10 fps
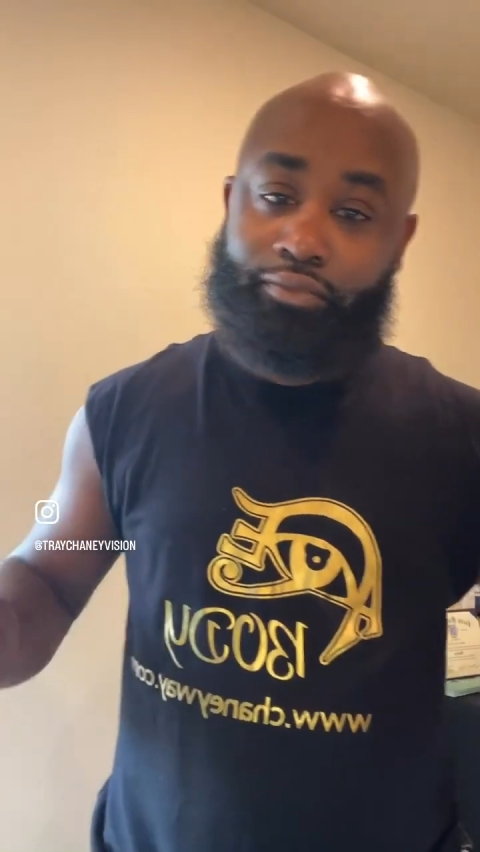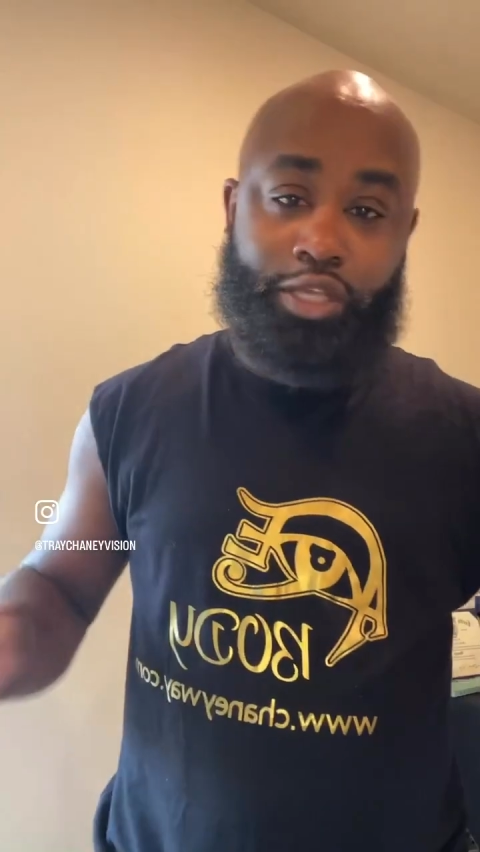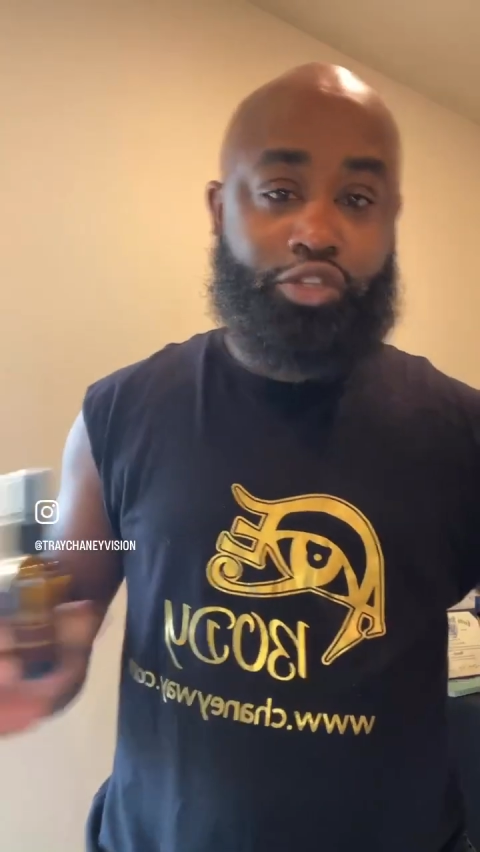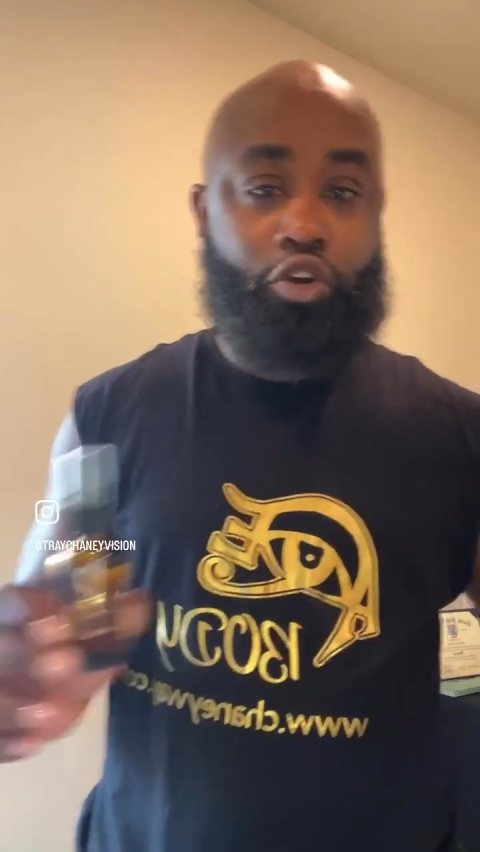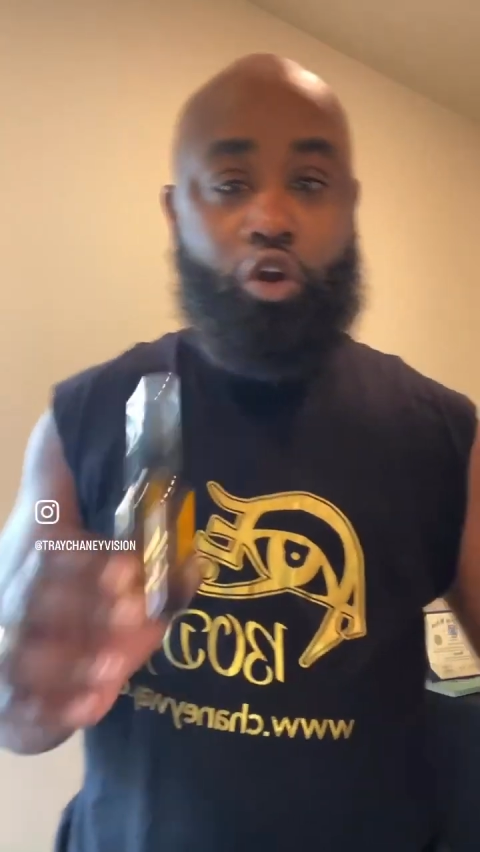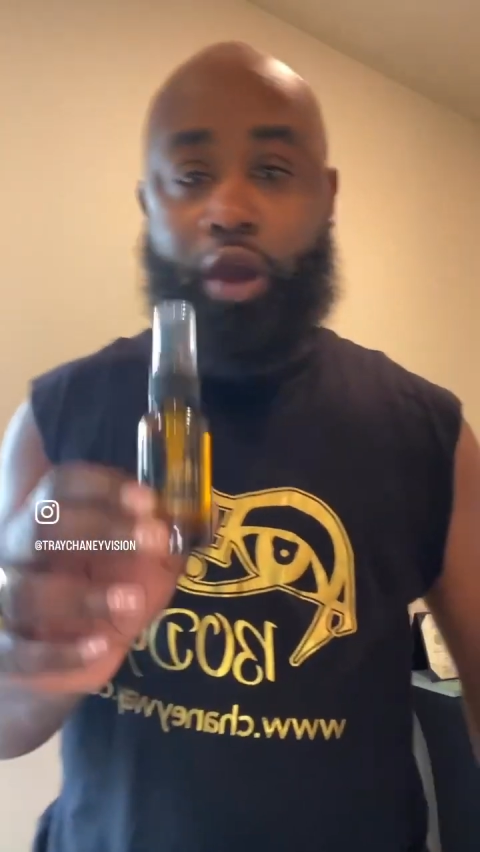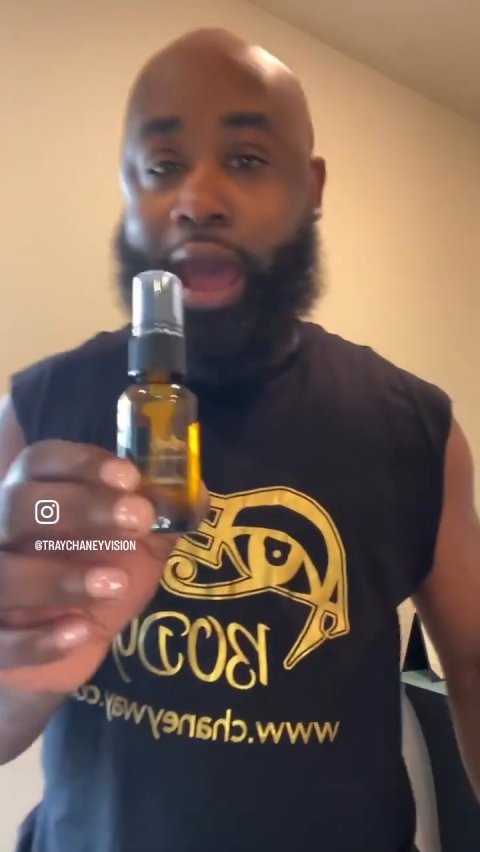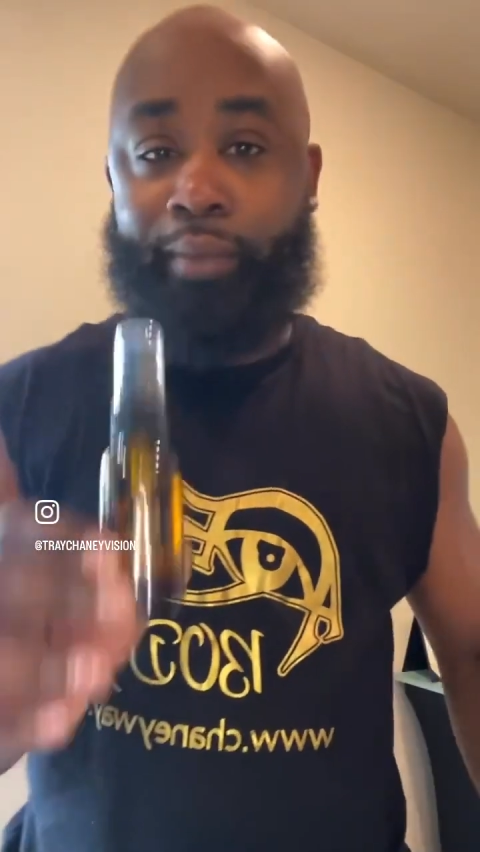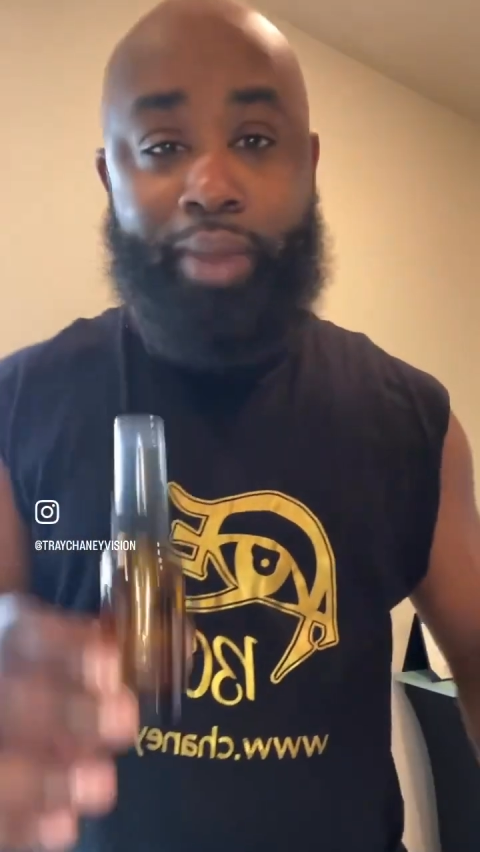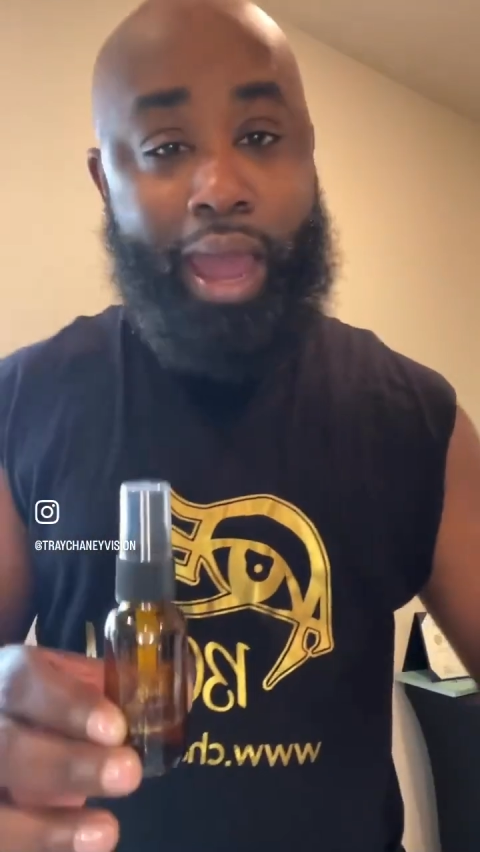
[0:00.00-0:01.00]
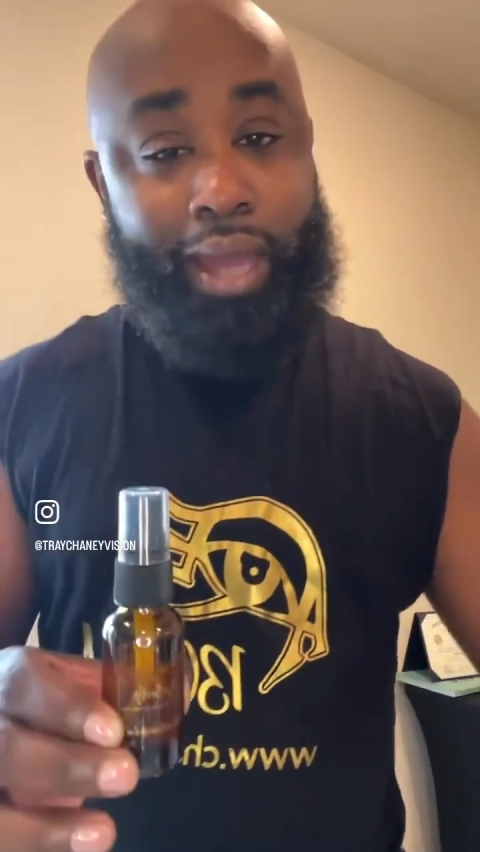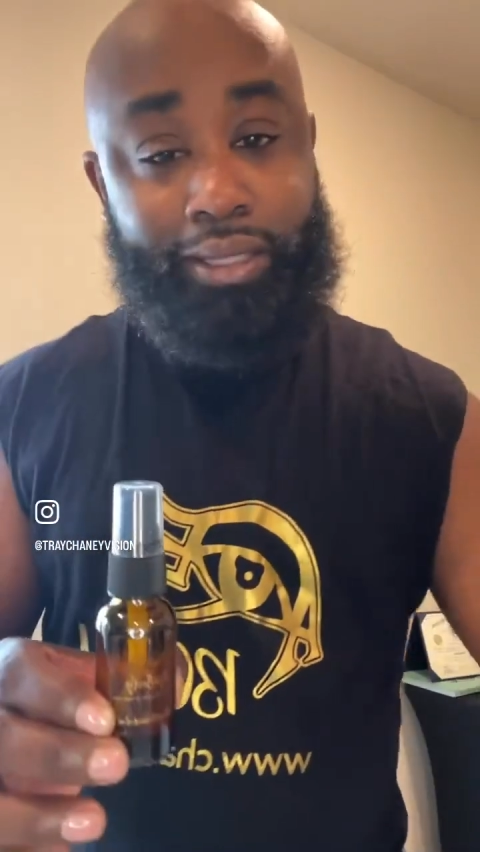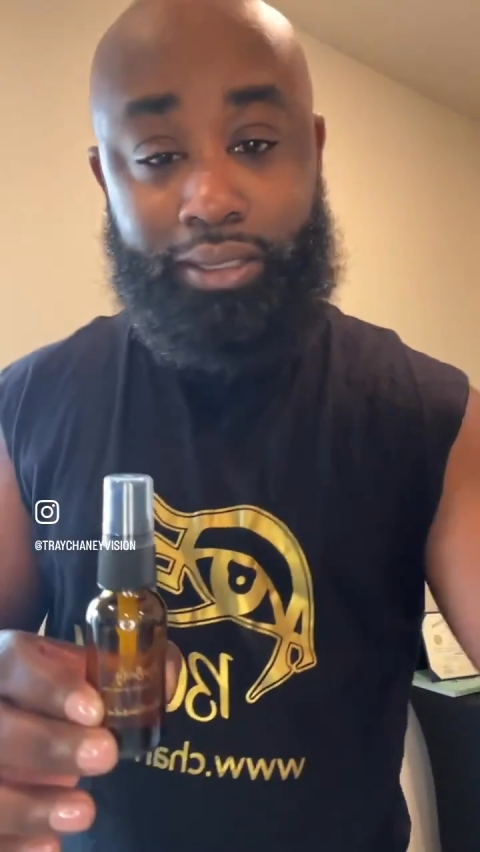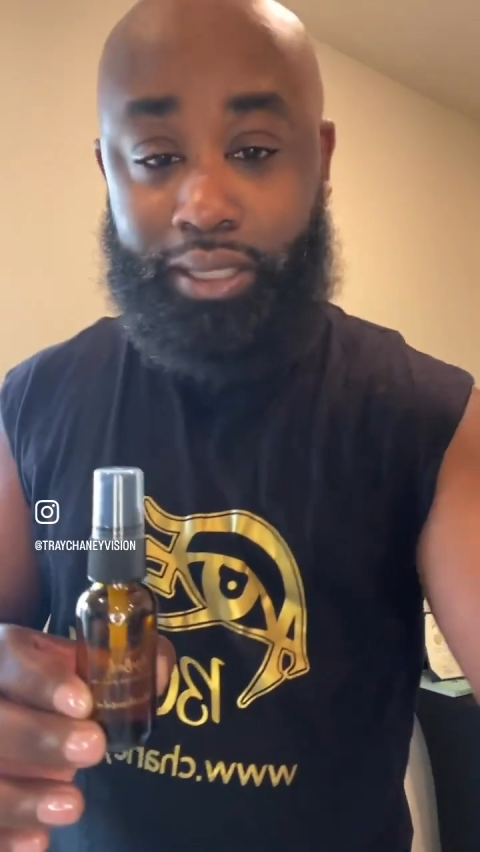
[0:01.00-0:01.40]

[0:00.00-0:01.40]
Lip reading: It's called iBody,